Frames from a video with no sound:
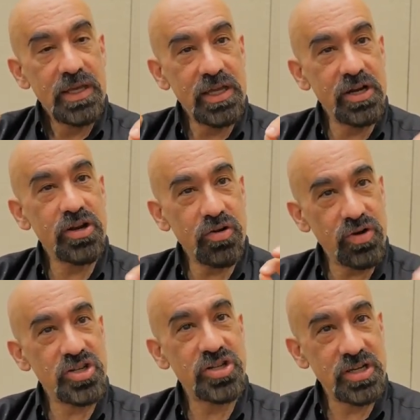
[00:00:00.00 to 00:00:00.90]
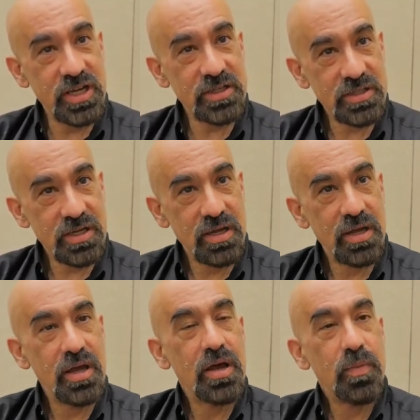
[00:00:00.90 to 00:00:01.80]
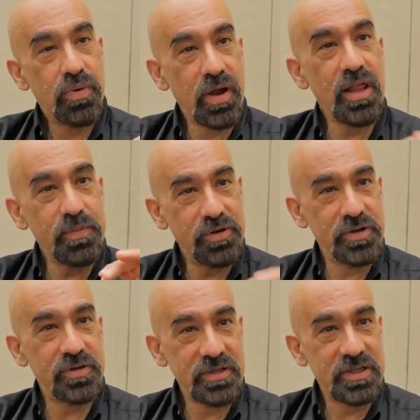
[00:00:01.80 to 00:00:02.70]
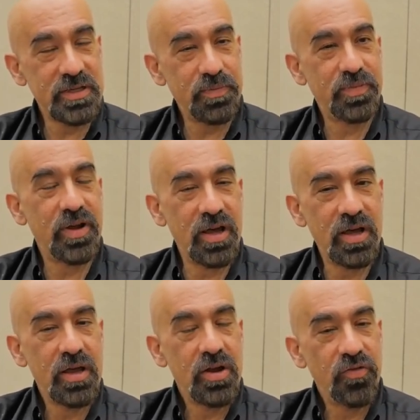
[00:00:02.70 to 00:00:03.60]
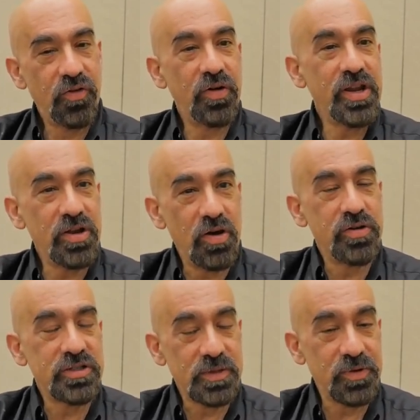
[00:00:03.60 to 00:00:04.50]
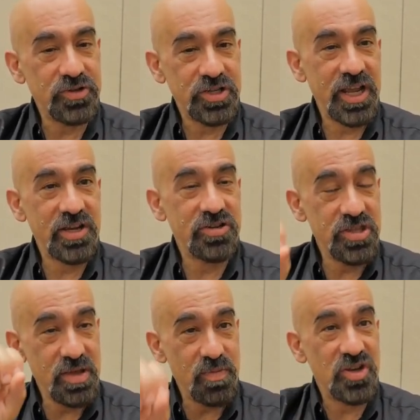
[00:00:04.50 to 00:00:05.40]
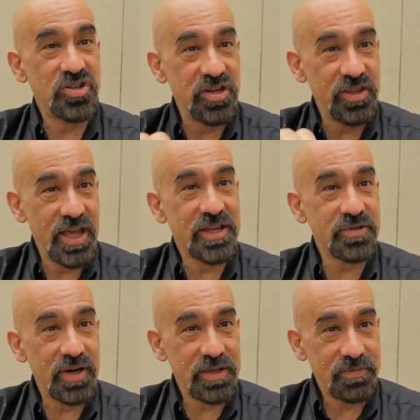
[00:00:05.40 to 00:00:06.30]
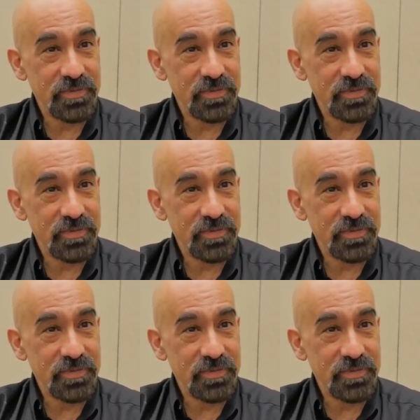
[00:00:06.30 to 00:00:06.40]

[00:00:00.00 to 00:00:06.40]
in an accretion disk probably produces a very noticeable change in the emission in the X-ray.